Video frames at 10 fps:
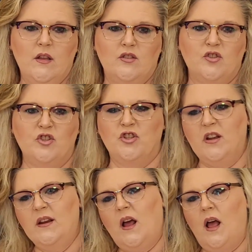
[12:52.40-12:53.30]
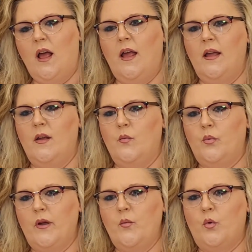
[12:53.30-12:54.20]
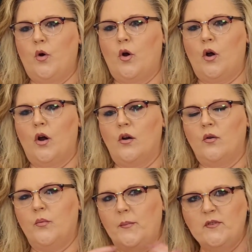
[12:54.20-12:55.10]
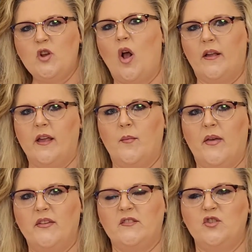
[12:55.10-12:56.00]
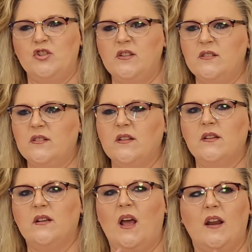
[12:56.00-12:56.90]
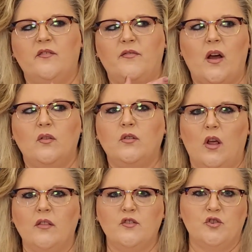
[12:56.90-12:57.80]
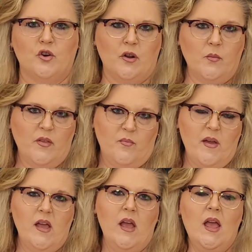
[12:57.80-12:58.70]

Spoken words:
she and I, we've been talking about this, and she's kind of followed along this journey with me,